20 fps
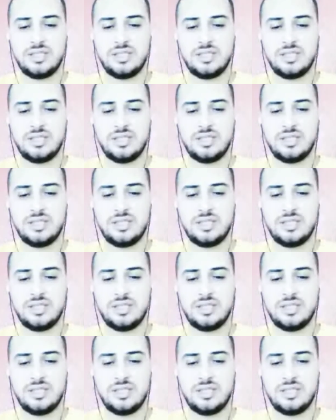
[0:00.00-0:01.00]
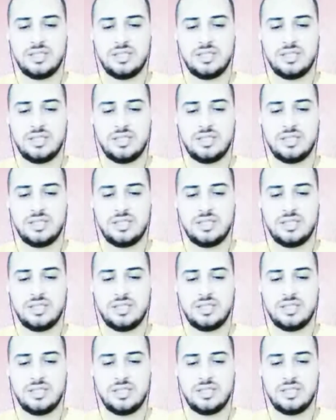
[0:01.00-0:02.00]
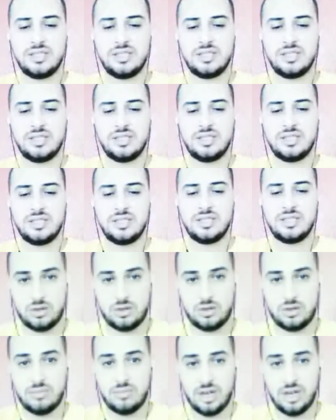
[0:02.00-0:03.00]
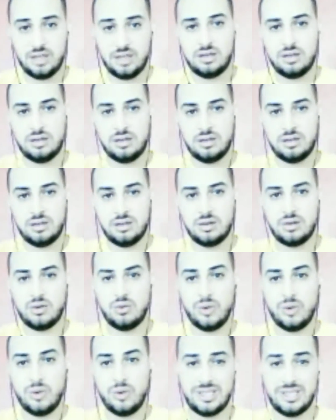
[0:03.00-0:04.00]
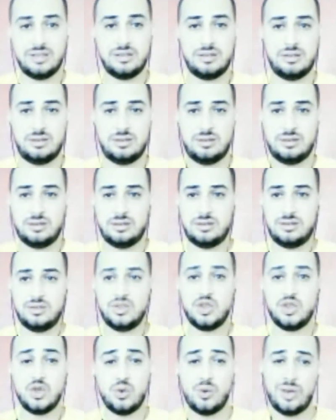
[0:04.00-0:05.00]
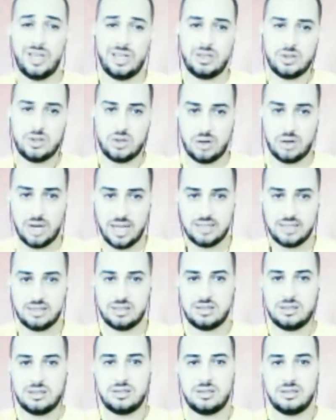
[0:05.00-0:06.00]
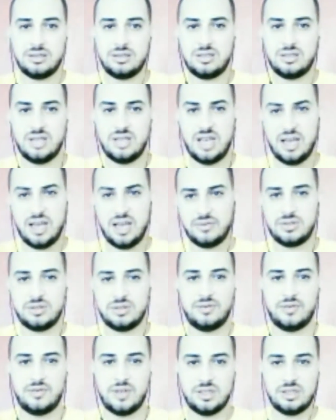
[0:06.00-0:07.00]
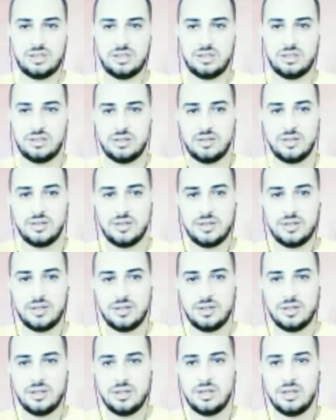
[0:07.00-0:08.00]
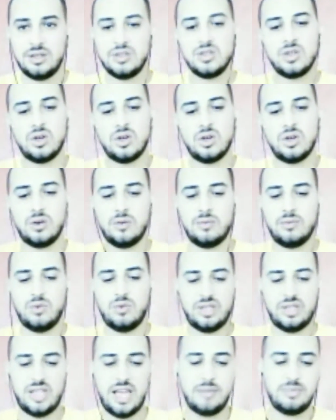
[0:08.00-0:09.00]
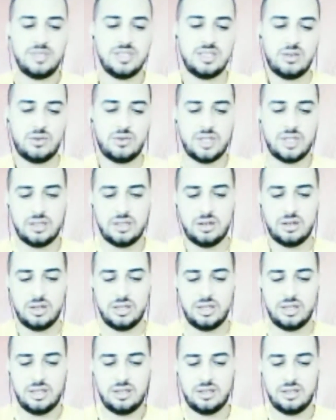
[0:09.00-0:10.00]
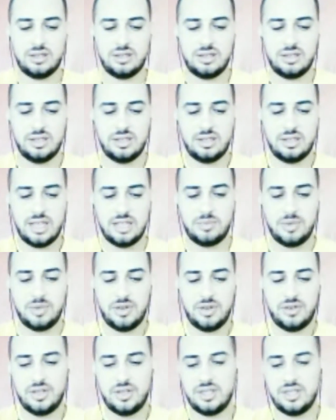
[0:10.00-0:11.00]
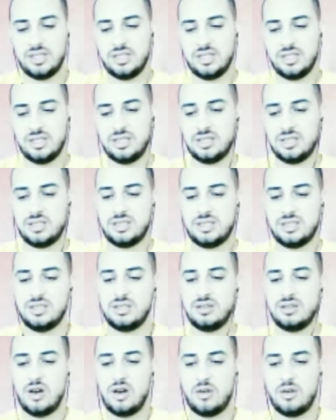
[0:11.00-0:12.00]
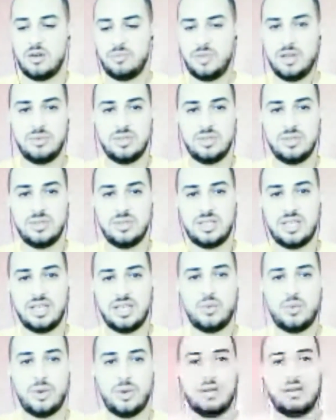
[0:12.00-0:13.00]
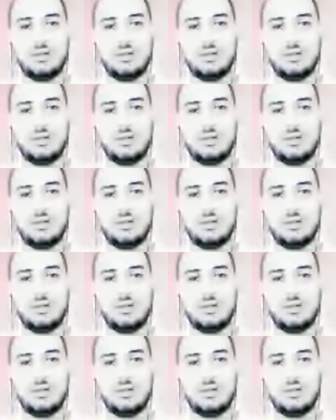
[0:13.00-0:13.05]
you will get your money within 2 weeks or less after the funding. So what happens in that period is our payment gateway